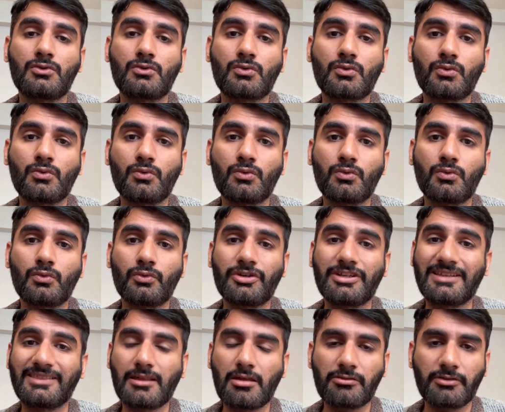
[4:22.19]
to
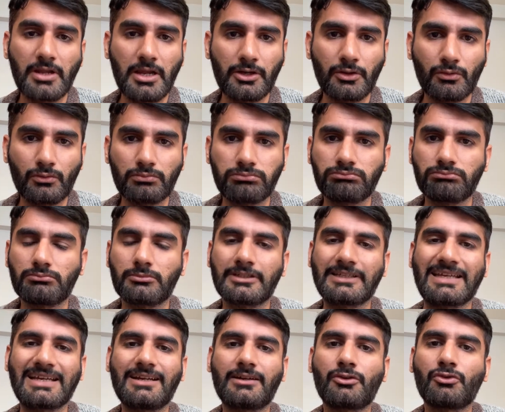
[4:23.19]
read the scenario,
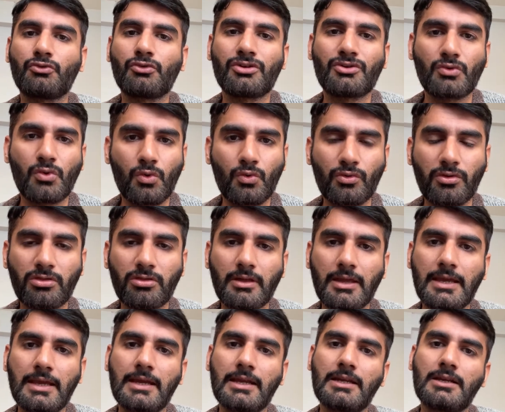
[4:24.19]
get your notes,
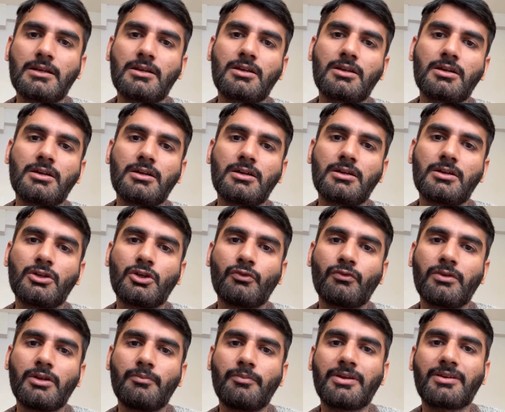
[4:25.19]
and you
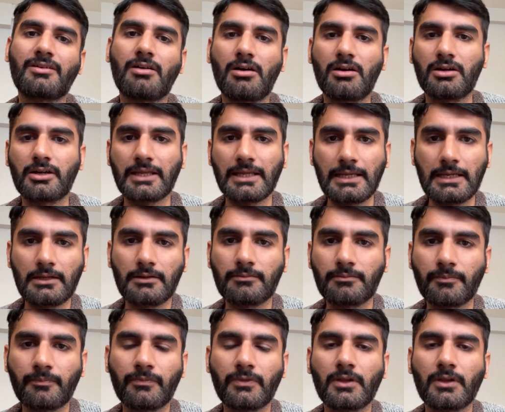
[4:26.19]
will be called in,